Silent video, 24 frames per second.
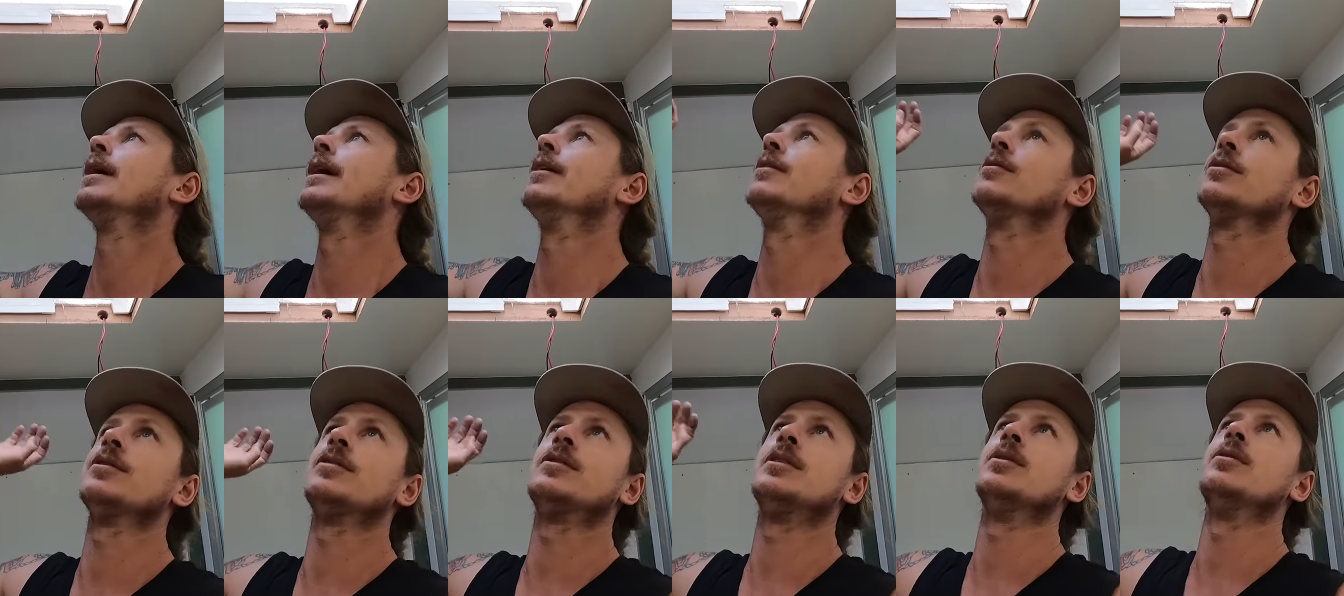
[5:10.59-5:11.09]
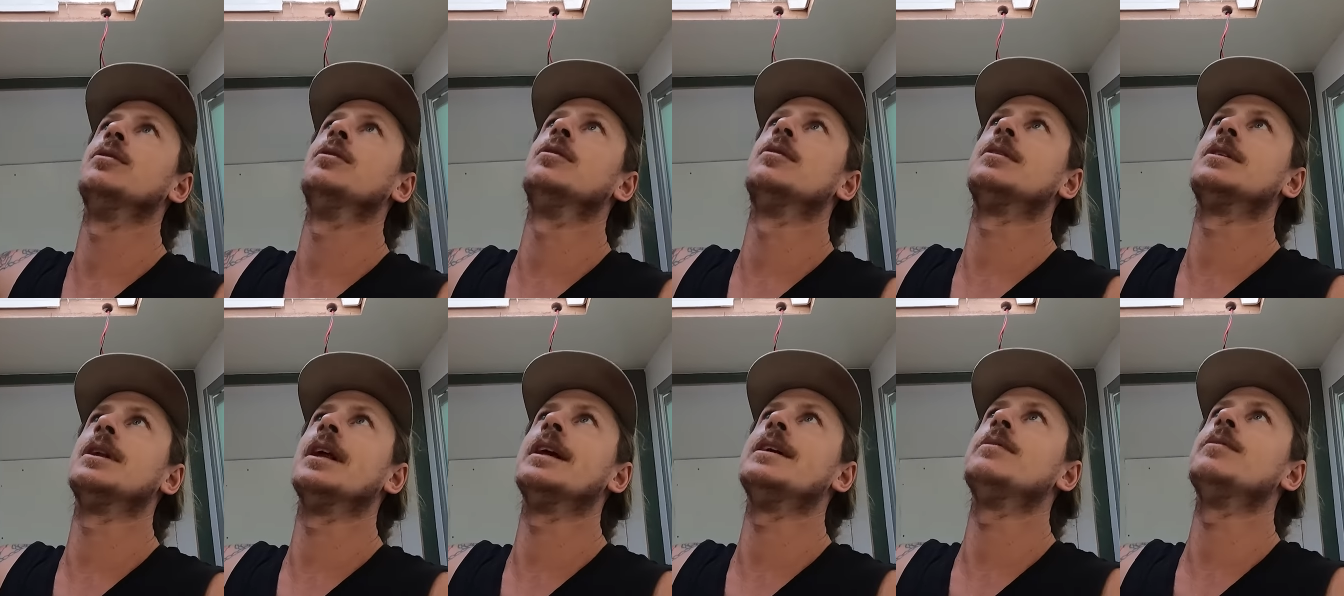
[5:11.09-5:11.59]
It'll still
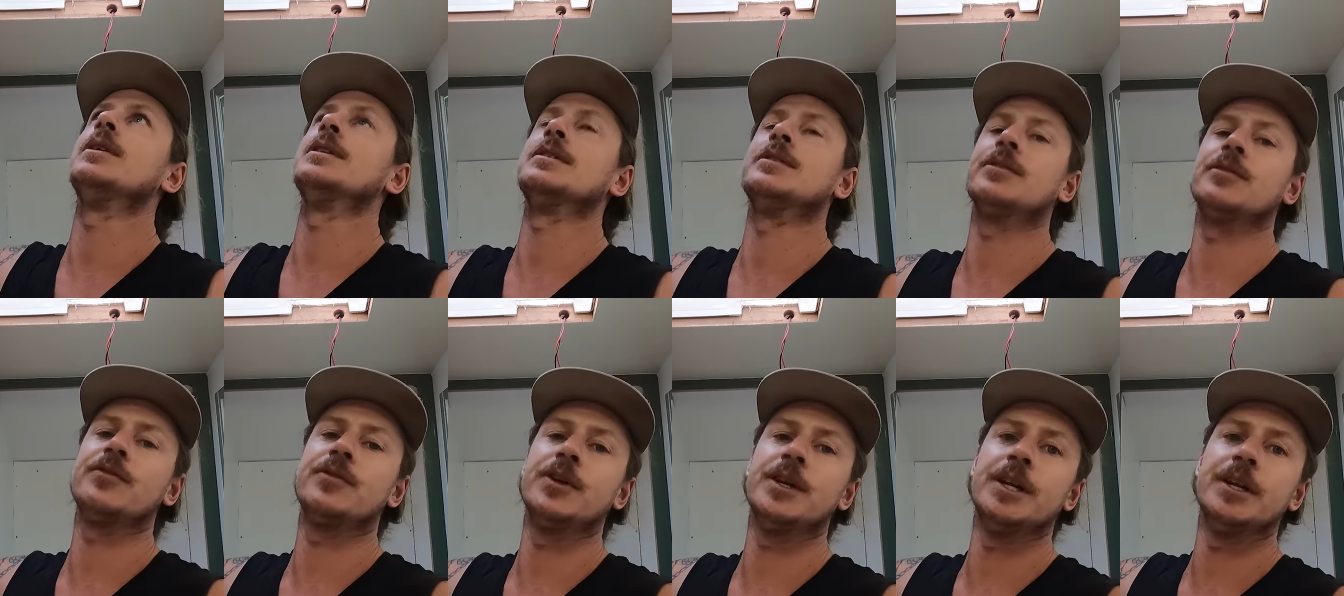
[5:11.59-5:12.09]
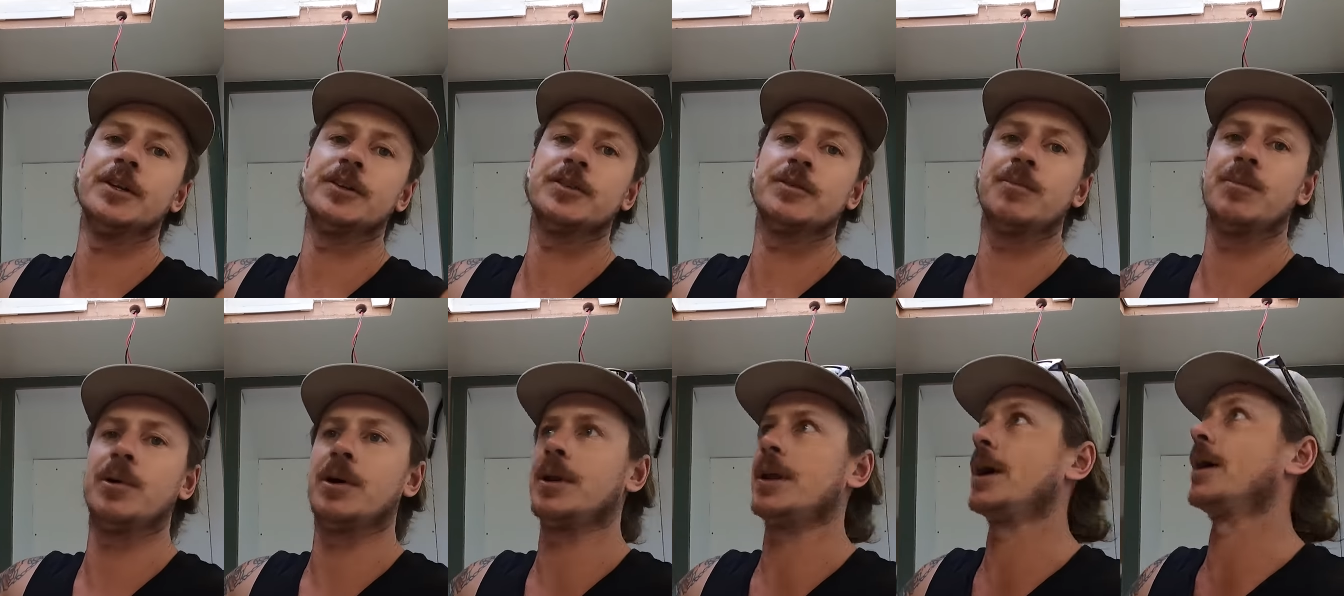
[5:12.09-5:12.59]
look neat once I've
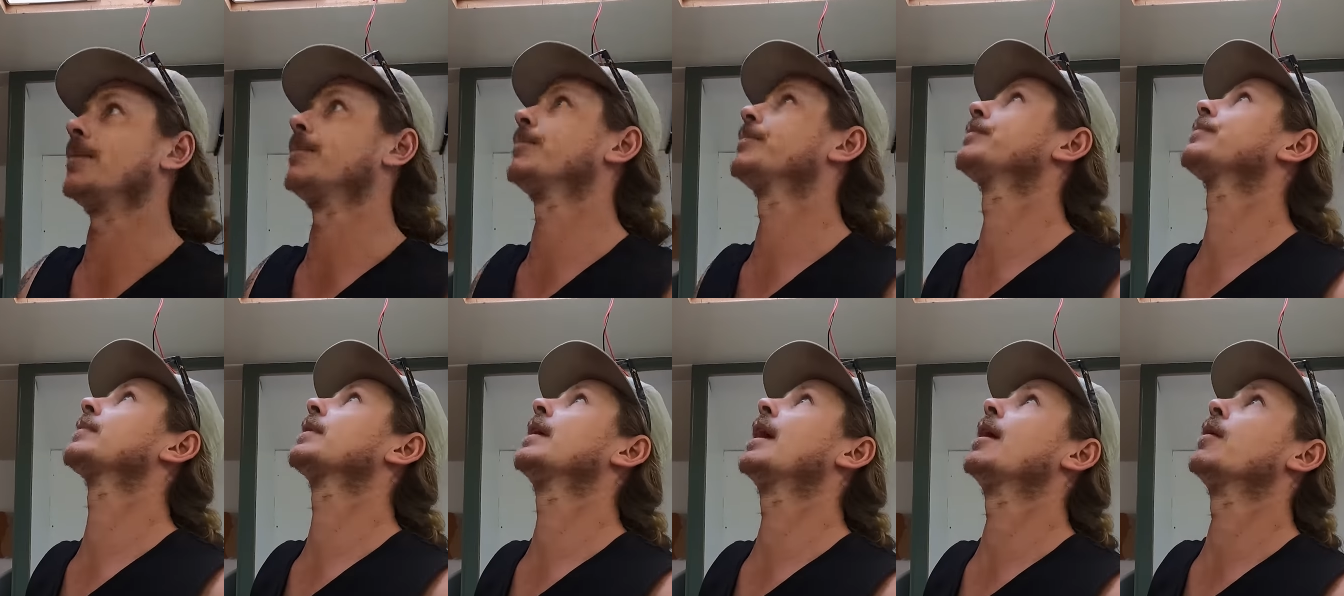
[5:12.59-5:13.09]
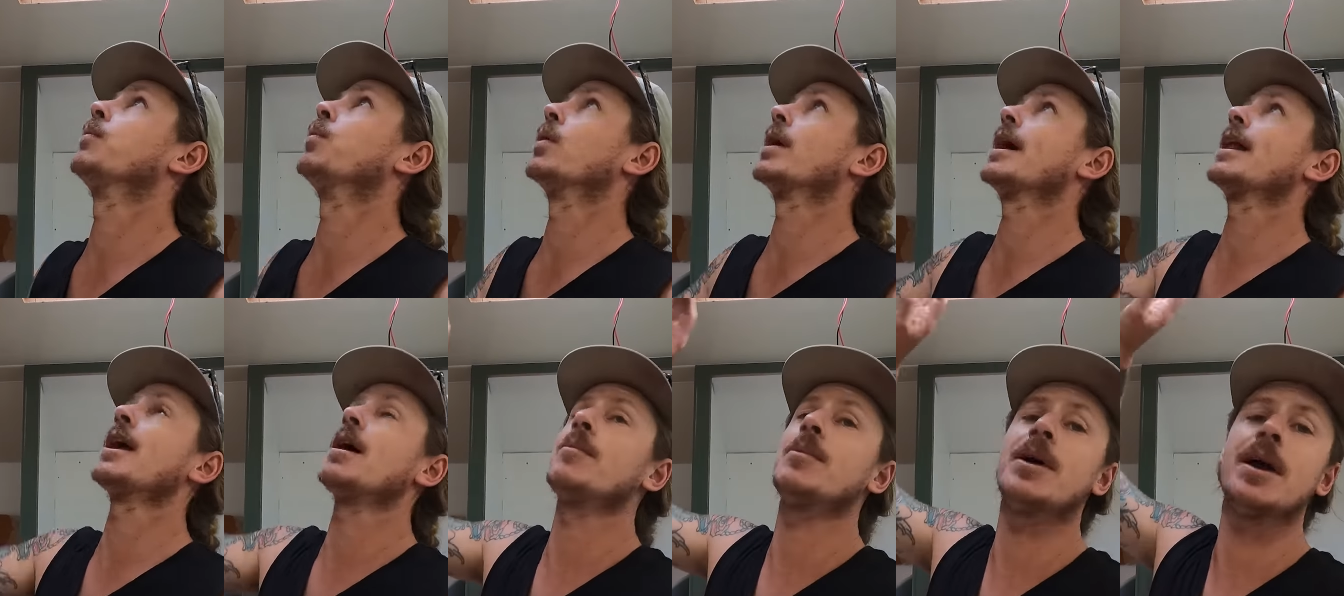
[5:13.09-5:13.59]
finished, but um, yeah, we'll
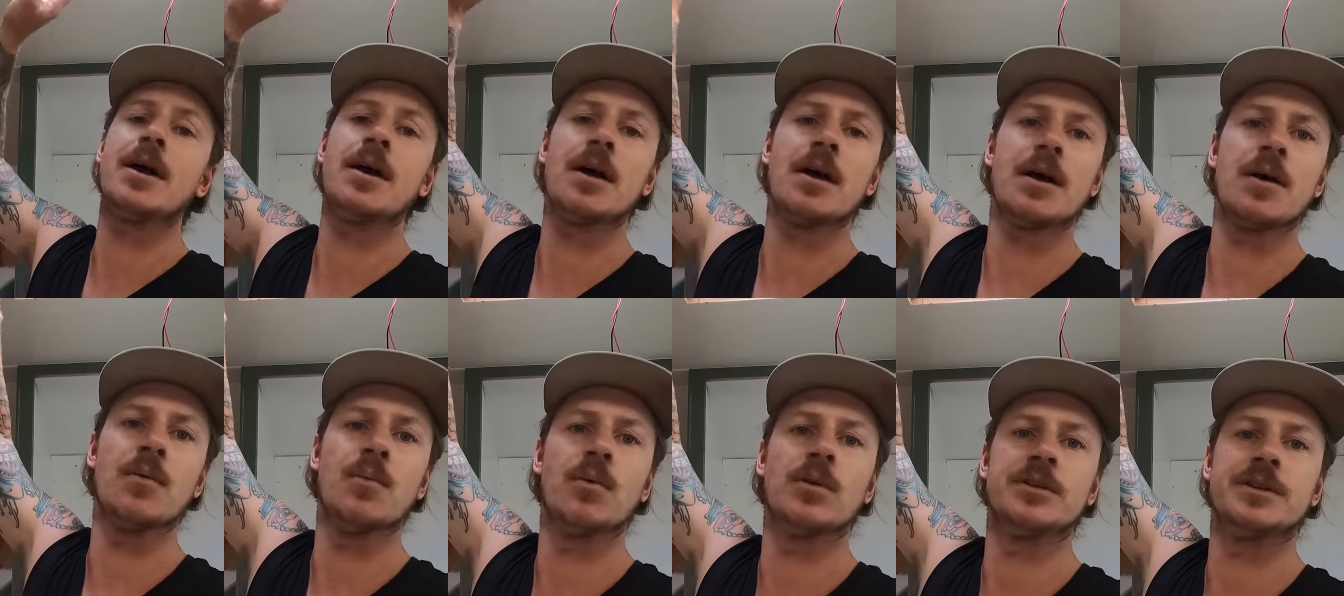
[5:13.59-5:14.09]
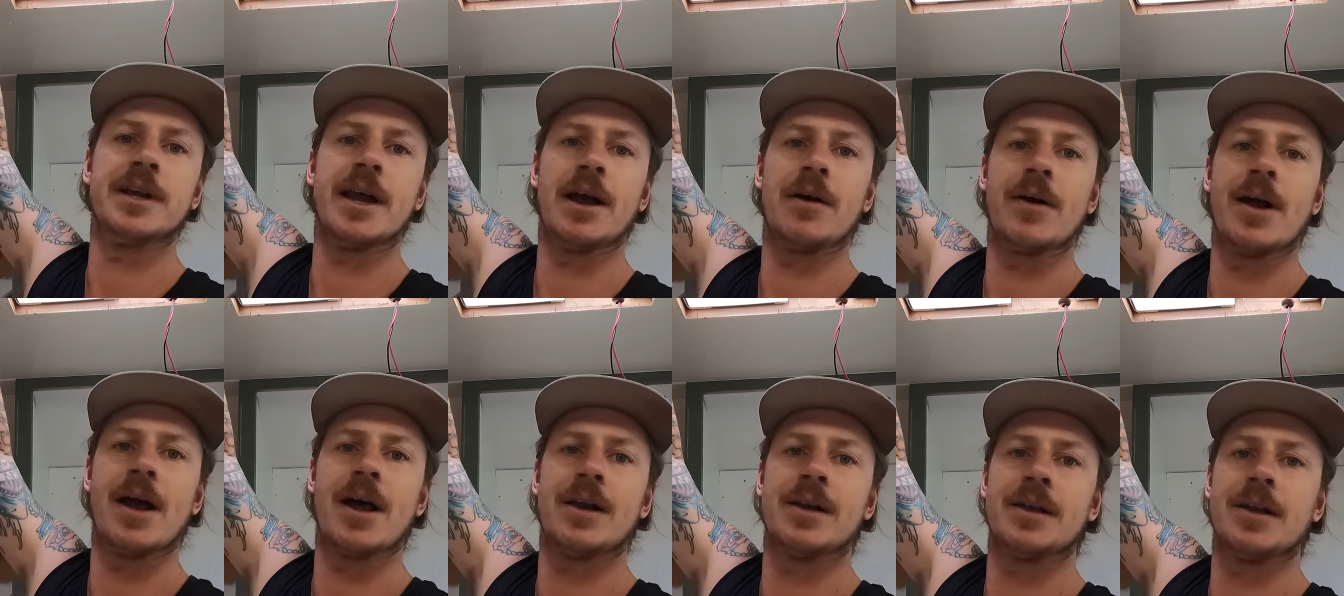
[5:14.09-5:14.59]
get up there and we'll
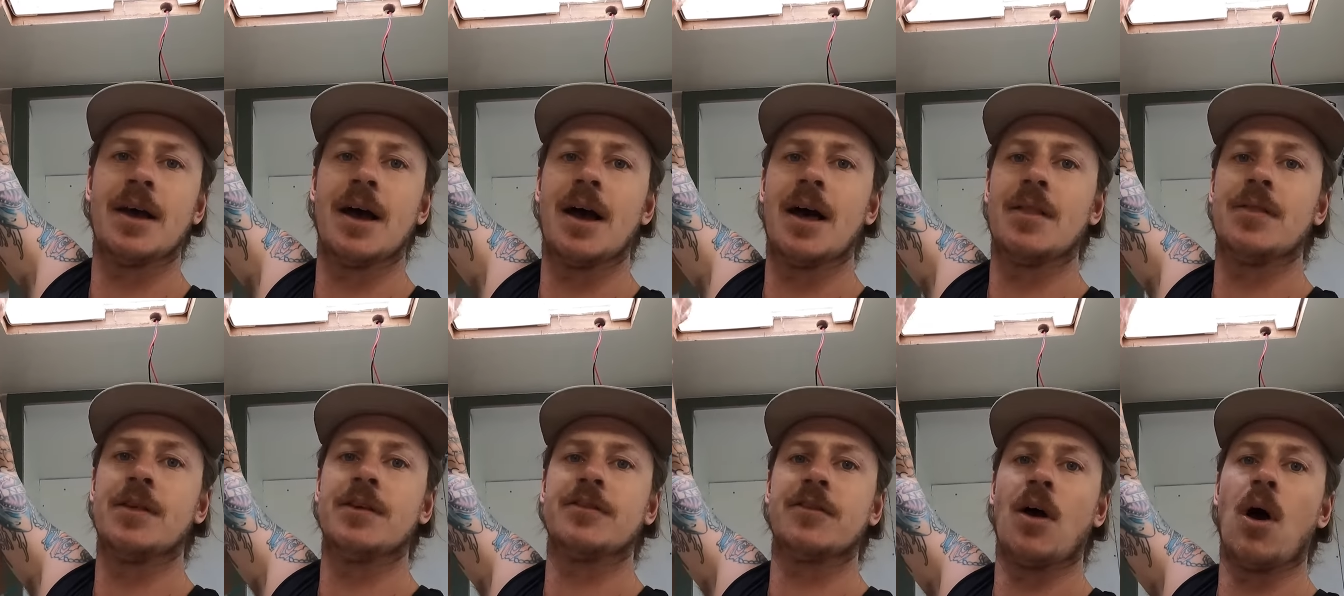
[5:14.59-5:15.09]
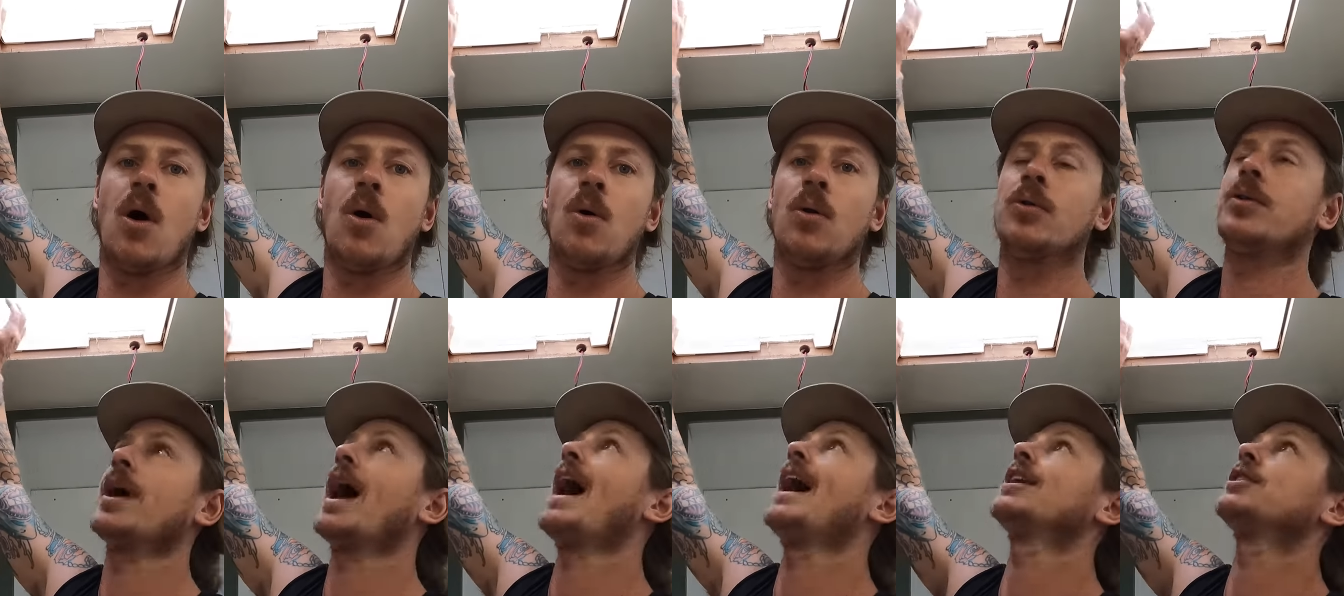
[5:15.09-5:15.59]
tear out uh, this
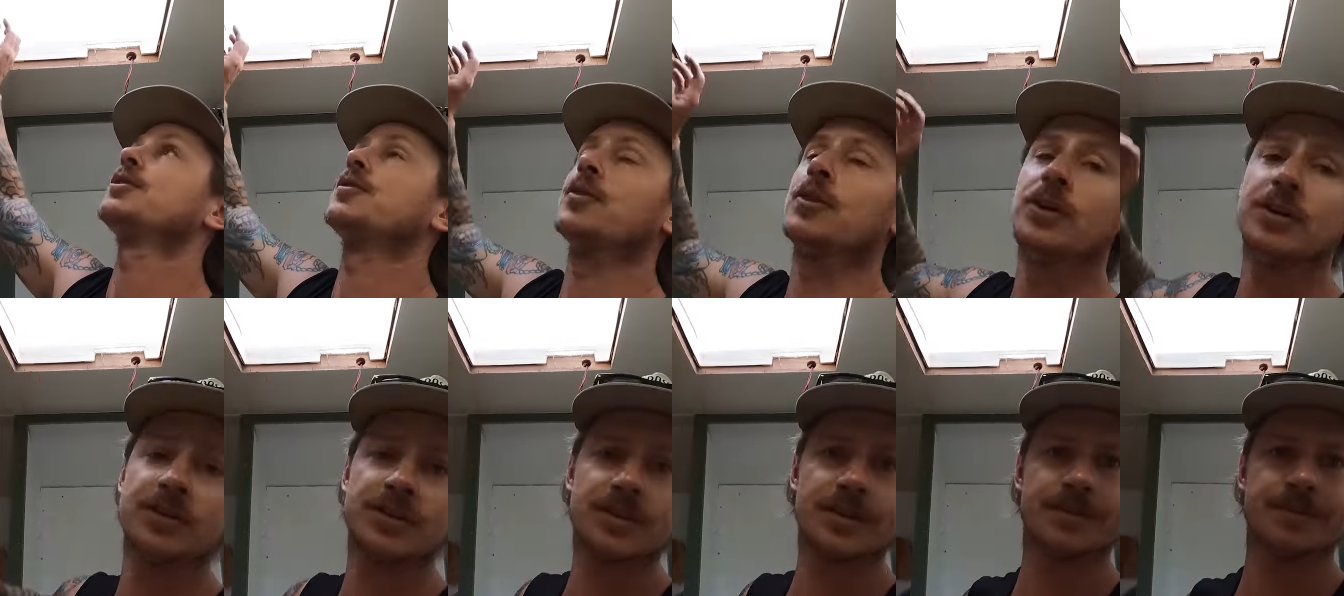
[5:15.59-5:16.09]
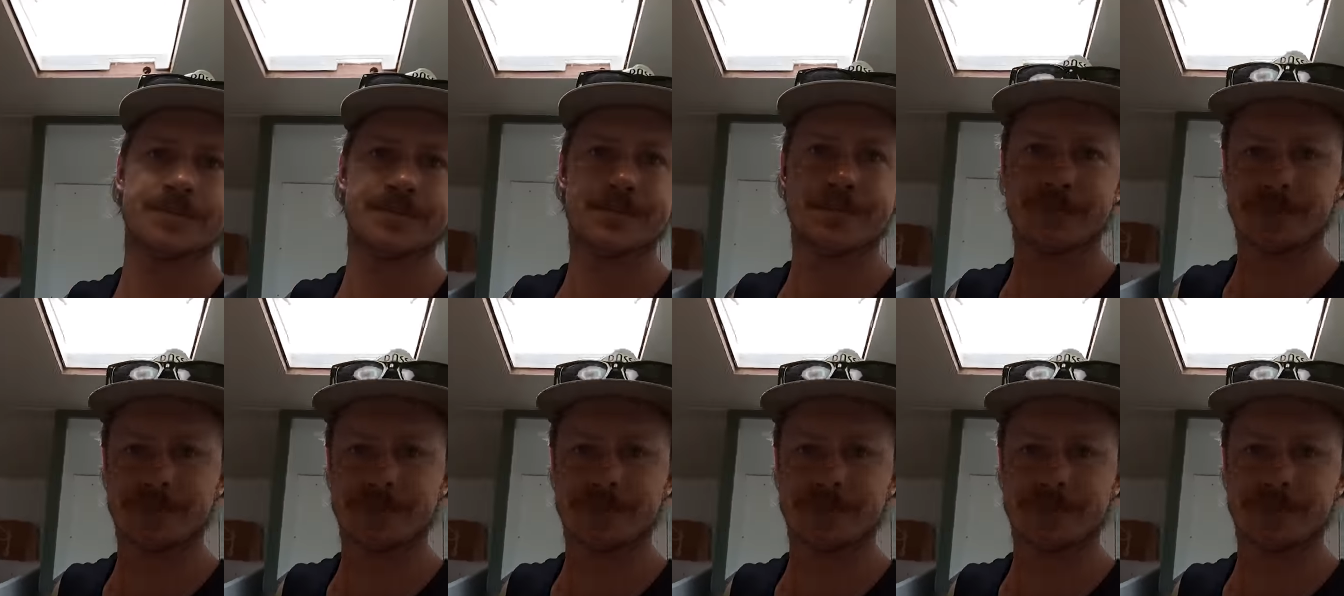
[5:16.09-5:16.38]
old hatch first.